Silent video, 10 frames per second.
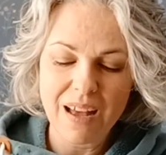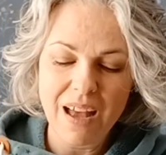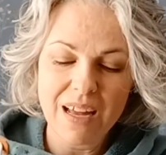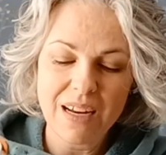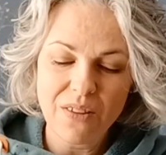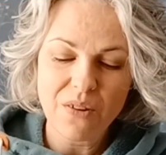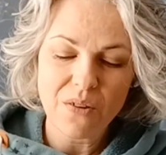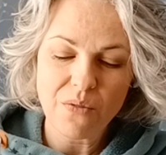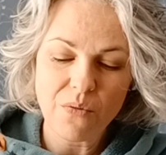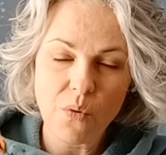
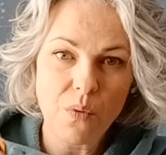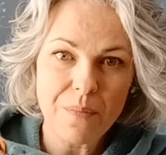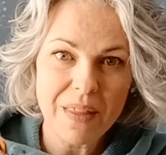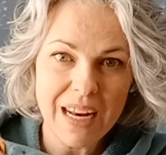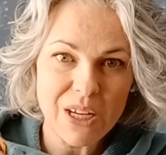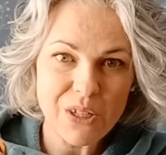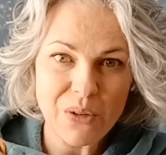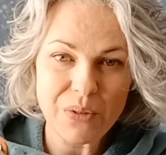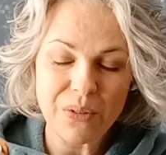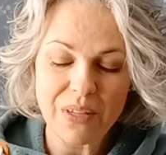Another whip that I
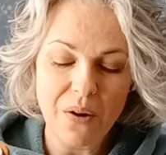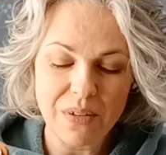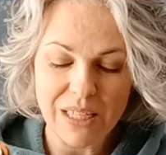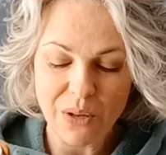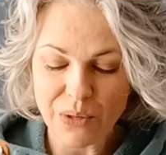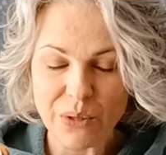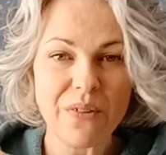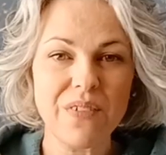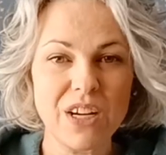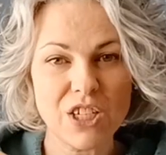showed you that was close to a
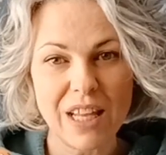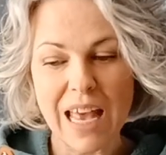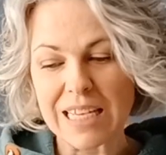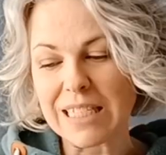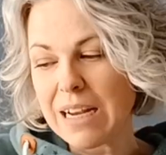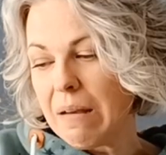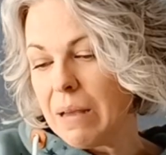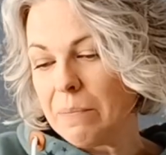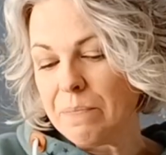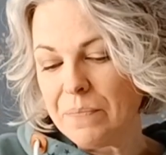finish last
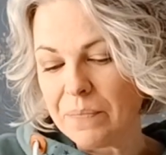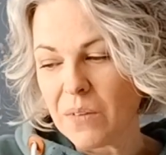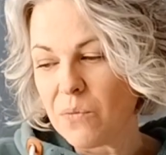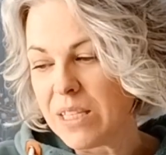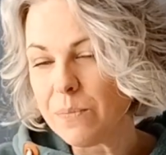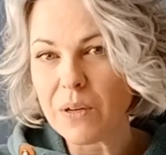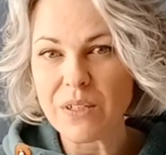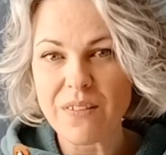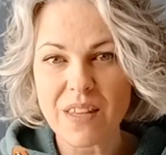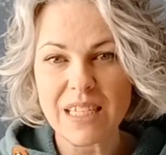time was
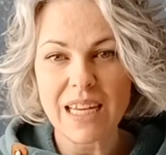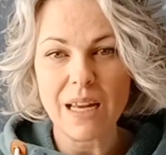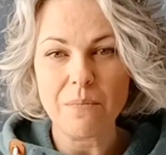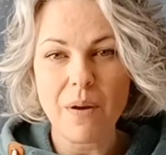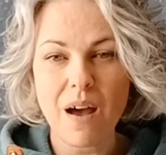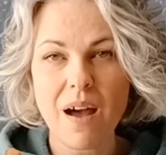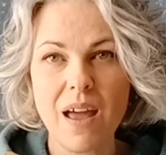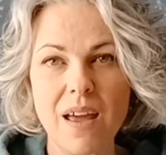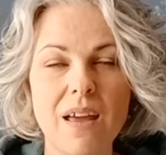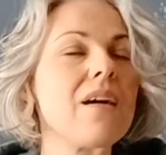Spirits of the Dead
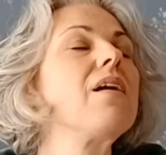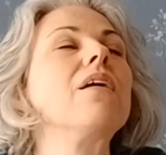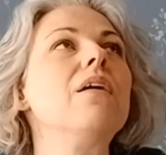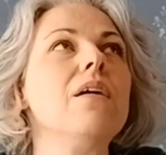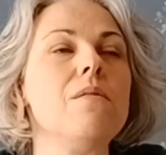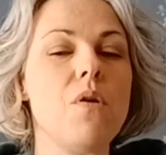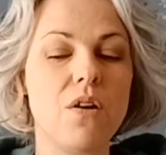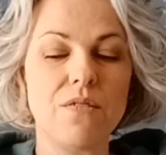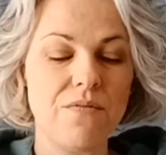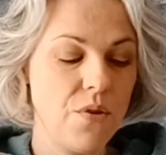by
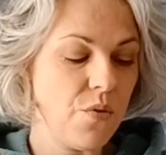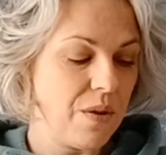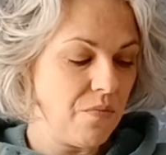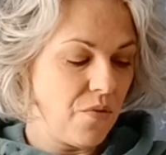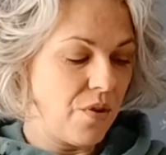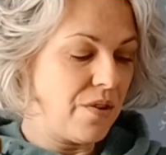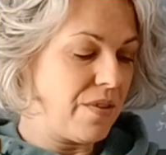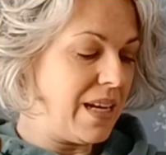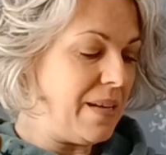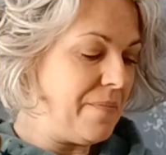Modern Folk
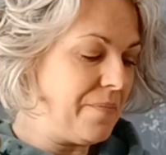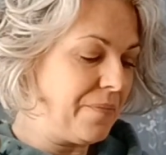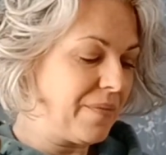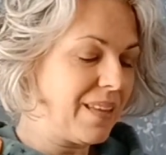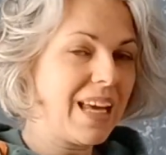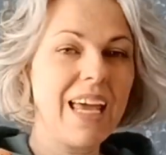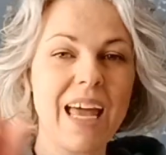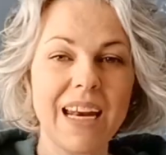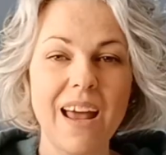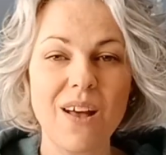Embroidery.
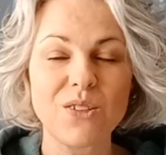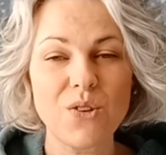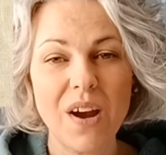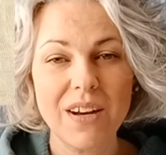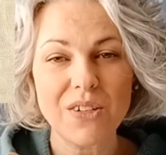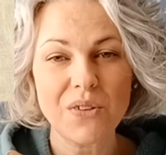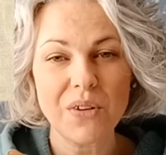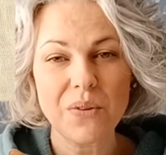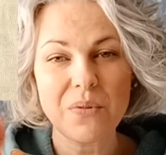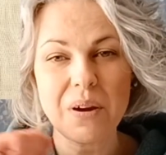Again, I'll try to show
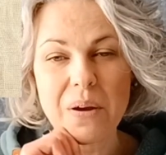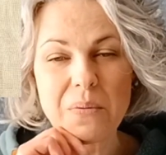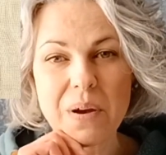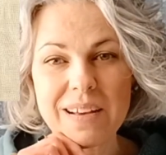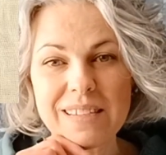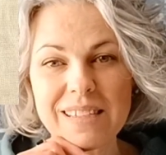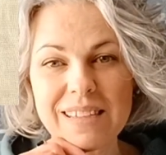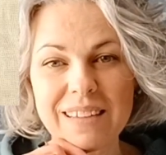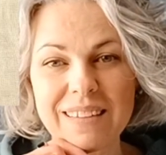you where I was